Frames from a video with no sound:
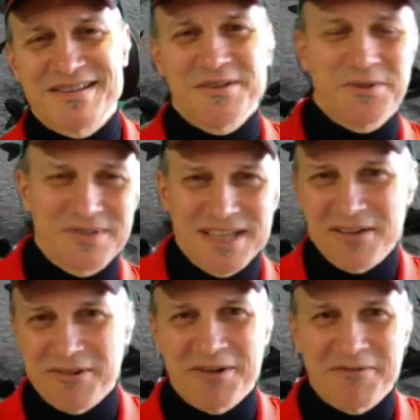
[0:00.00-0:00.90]
you know,
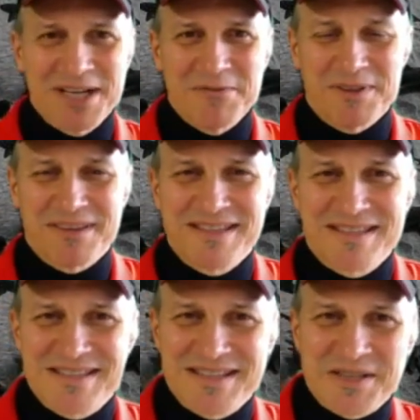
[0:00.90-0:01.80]
tinkering around with
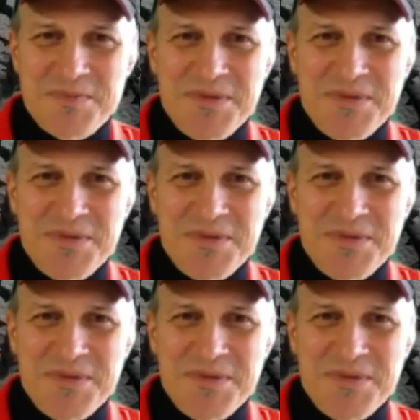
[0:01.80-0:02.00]
these six